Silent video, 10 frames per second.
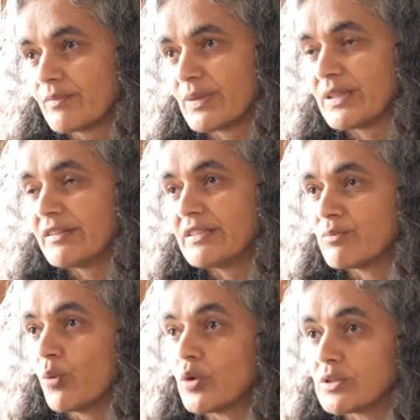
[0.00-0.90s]
But there
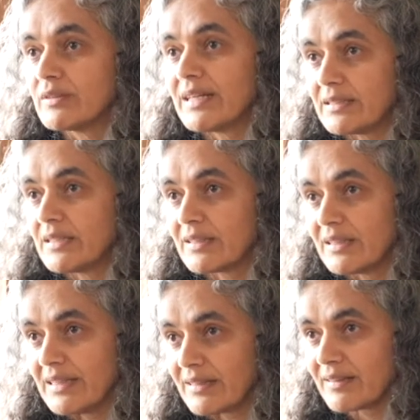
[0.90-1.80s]
is more to that
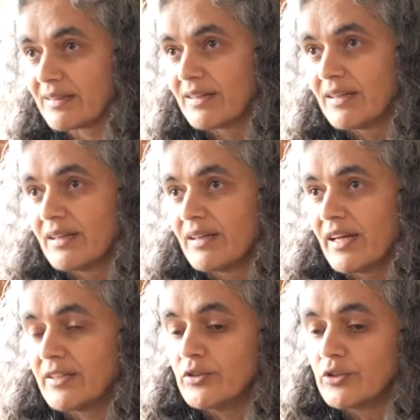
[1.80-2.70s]
technique.
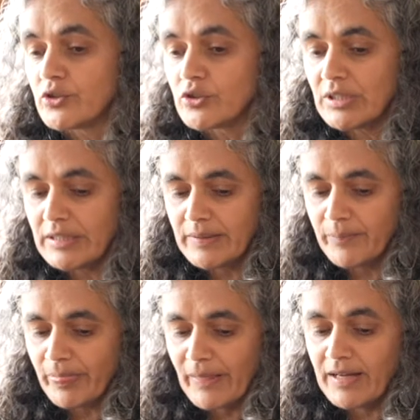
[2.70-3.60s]
And
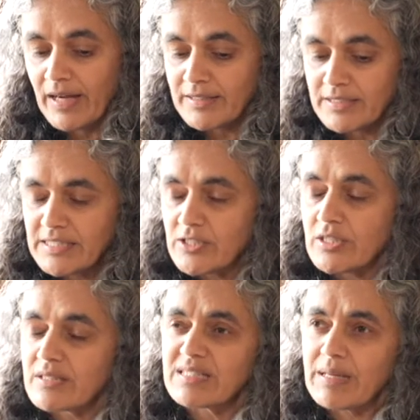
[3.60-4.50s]
usually I teach
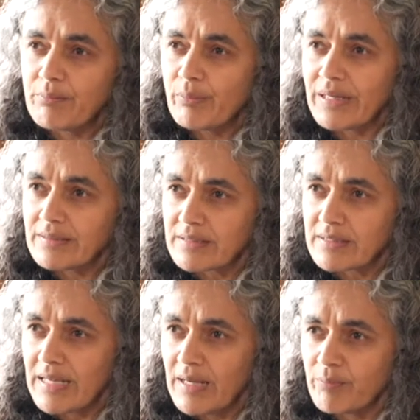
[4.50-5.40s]
it step by
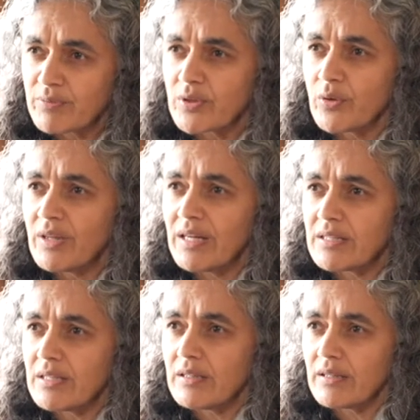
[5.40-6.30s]
step so that